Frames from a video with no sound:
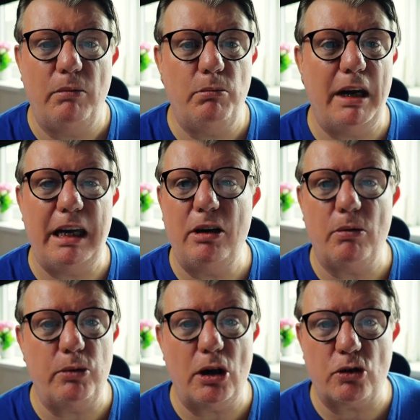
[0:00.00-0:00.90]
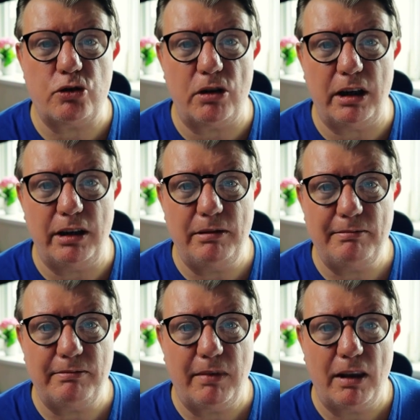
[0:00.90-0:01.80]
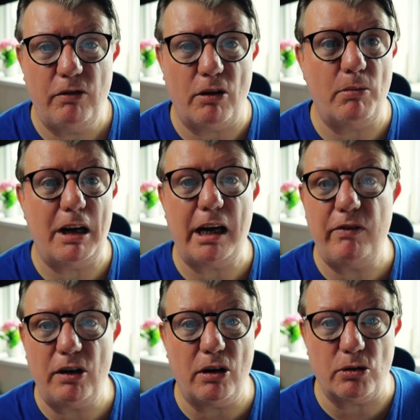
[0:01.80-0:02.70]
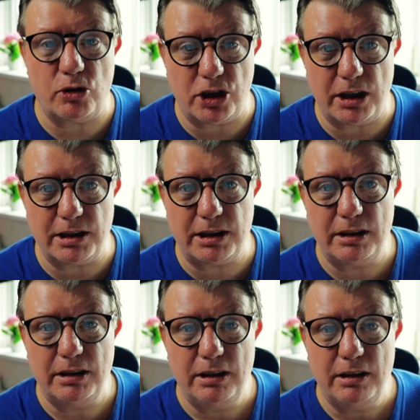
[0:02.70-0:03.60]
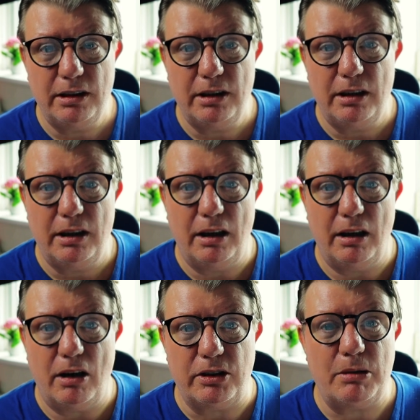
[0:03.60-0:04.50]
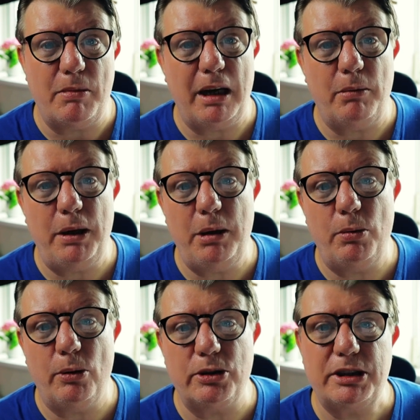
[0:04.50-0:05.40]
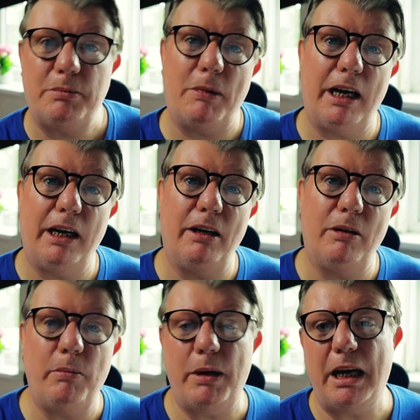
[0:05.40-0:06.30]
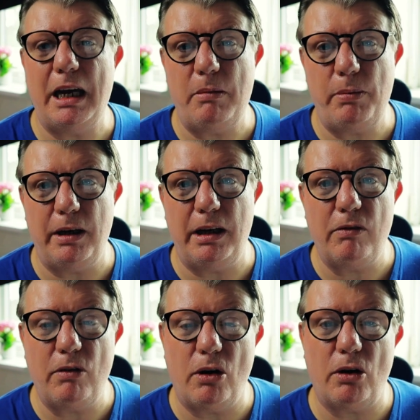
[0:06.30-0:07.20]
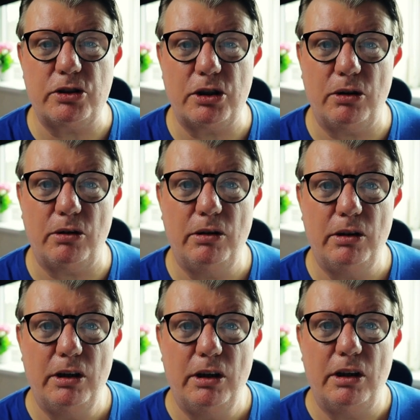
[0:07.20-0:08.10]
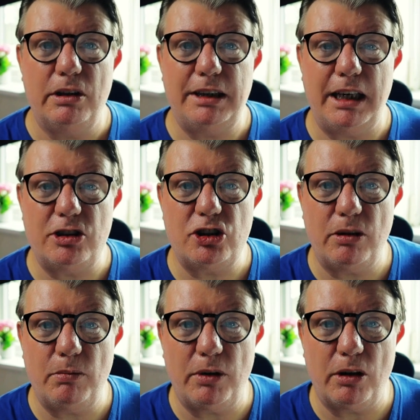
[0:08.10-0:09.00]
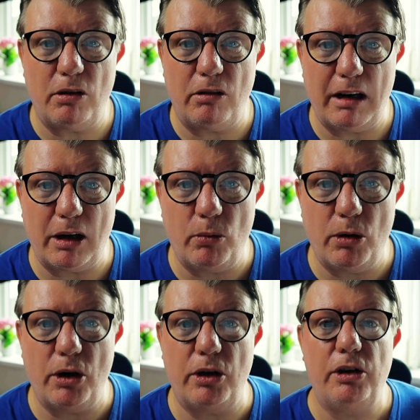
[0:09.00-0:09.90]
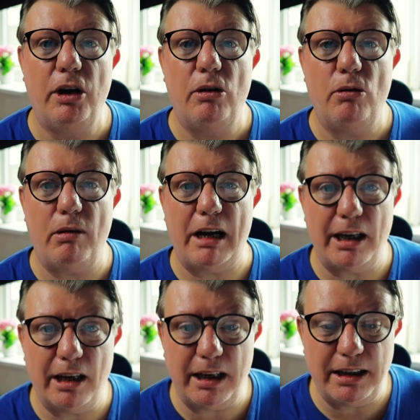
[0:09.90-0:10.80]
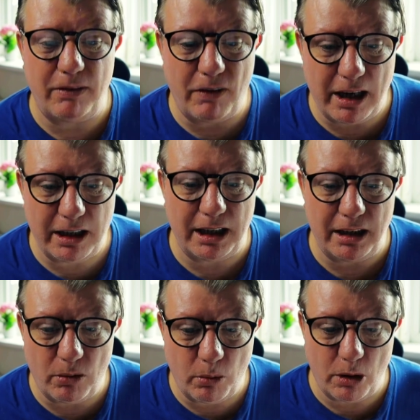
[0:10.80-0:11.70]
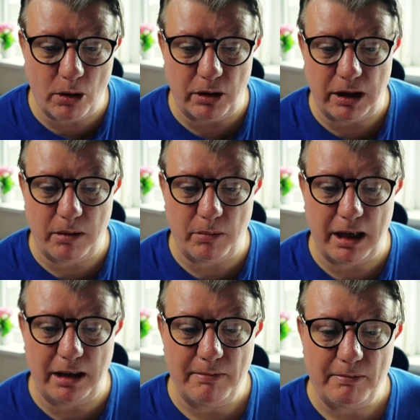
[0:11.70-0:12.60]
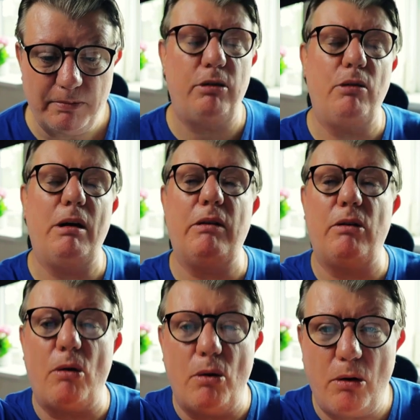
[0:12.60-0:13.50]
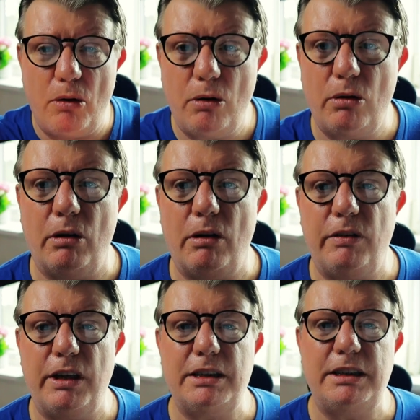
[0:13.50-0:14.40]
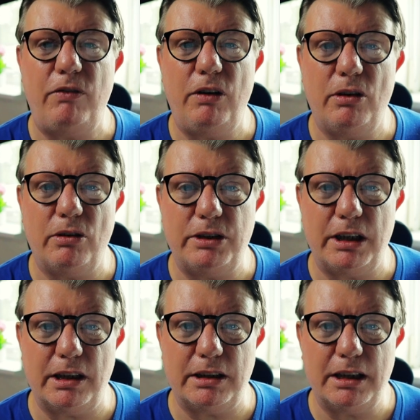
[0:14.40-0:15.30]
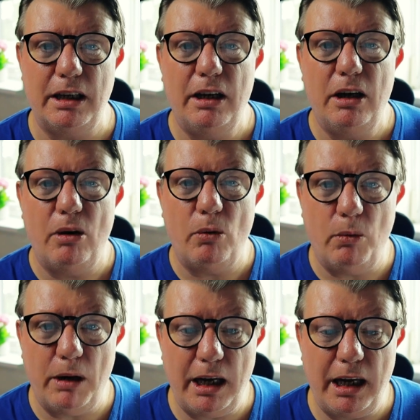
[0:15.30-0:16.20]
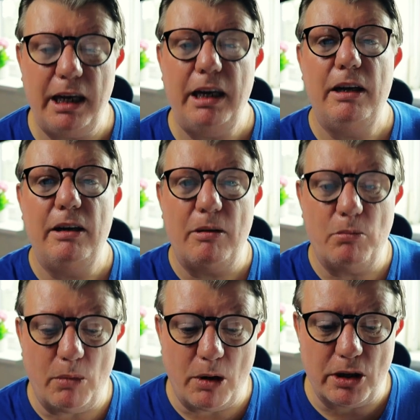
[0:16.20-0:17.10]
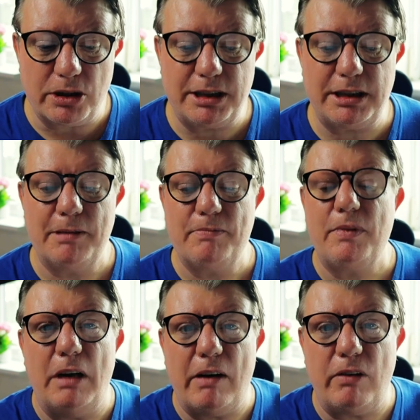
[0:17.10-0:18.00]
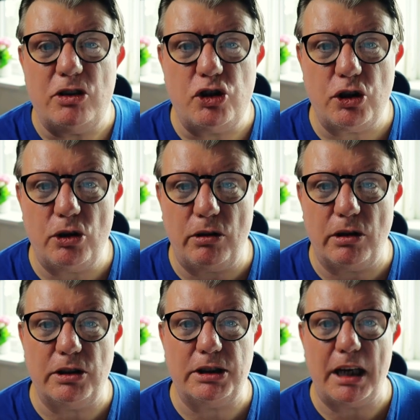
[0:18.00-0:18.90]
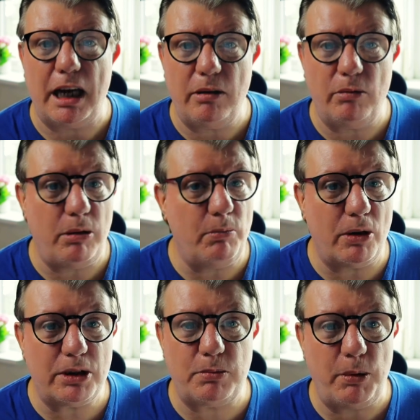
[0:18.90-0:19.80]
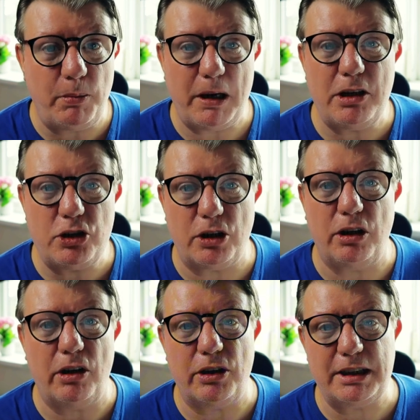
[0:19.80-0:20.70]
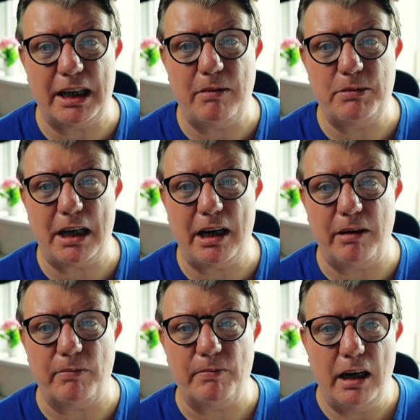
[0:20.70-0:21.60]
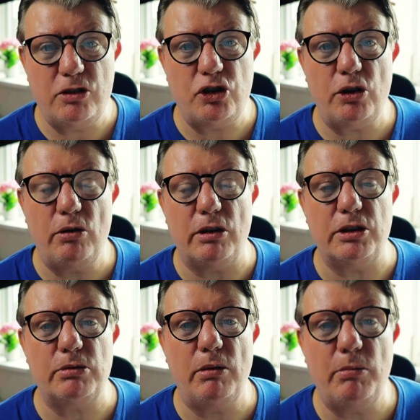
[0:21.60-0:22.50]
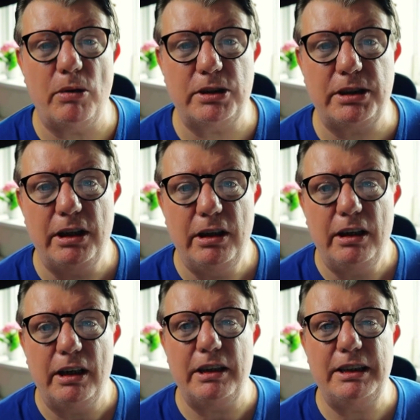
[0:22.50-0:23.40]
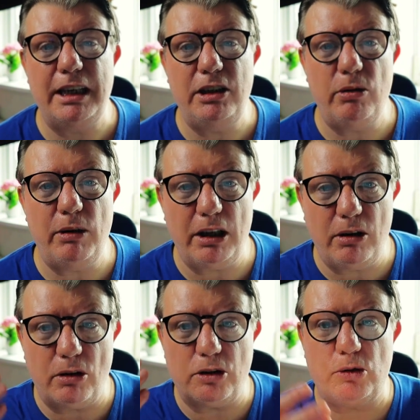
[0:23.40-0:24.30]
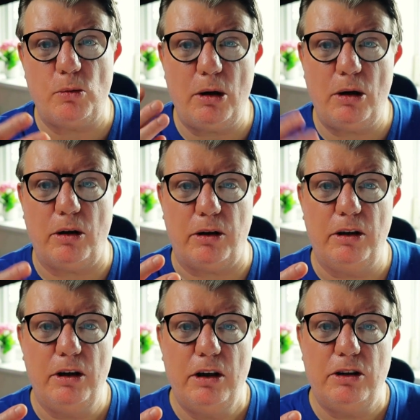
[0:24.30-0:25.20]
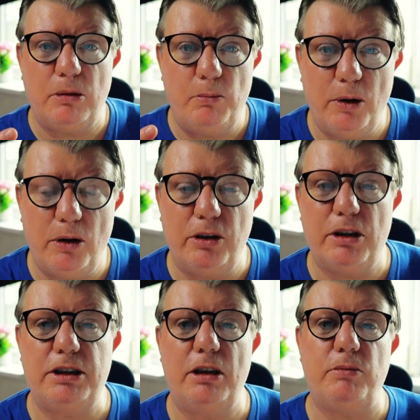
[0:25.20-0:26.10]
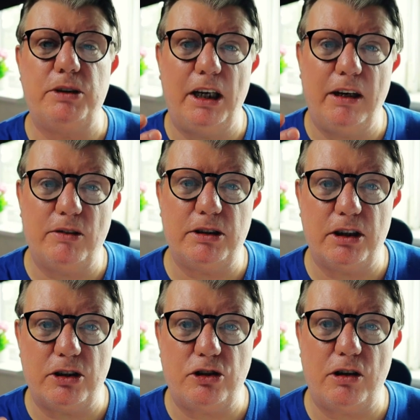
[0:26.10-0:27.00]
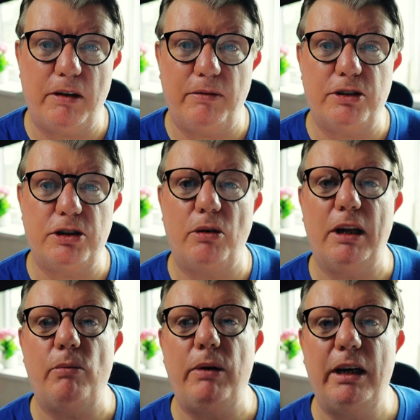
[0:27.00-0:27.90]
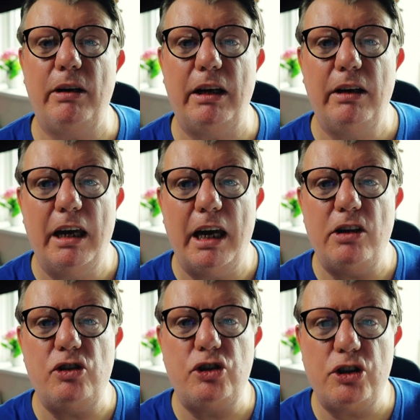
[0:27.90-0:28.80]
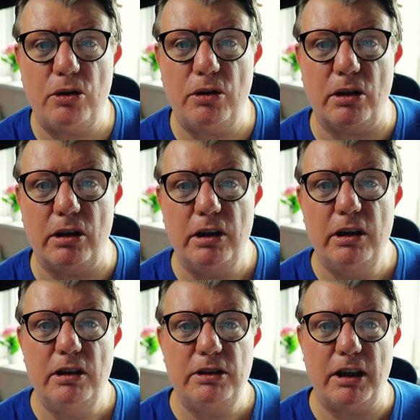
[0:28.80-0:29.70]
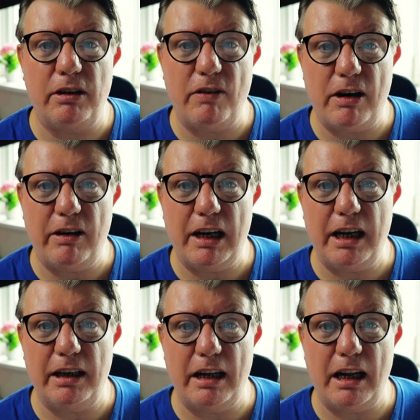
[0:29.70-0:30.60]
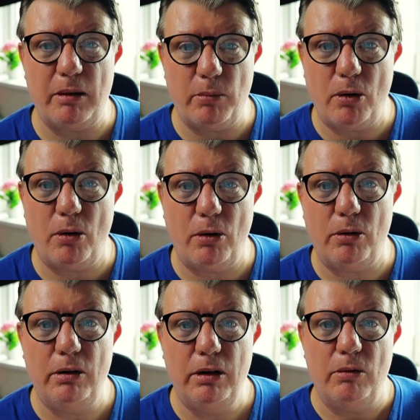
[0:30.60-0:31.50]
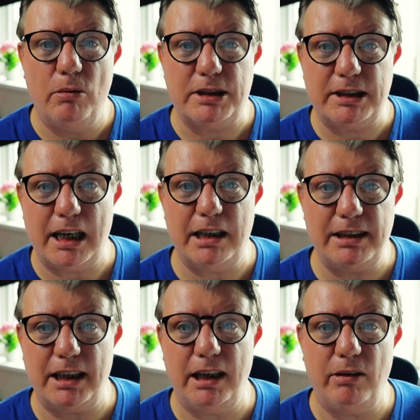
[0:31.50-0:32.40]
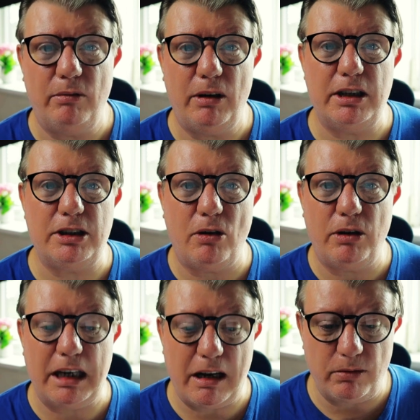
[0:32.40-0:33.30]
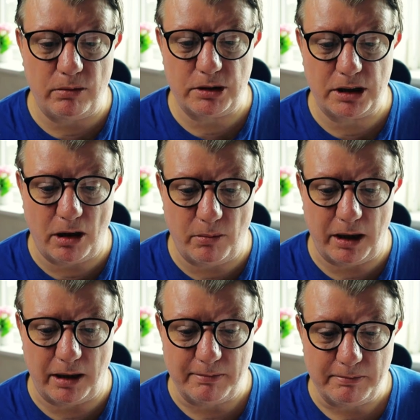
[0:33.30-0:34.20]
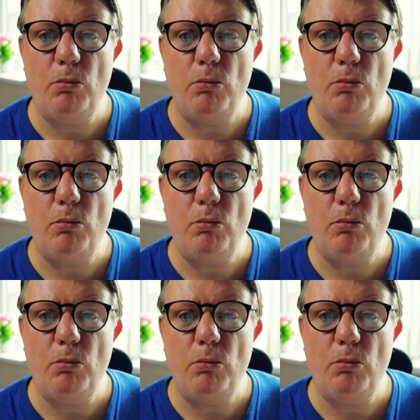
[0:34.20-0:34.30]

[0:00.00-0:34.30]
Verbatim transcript: made up doctrine from life coaches uh, to make people smile and be happy. You've got to teach them the correct word, rightly dividing the word. Amen. And throughout all of these difficulties, we must have endurance, and we must be patient at the same time. Endurance, we must continue in God's word to build us up, to give us the strength so that we can endure to the very end, like Paul was sensing when his own death was coming.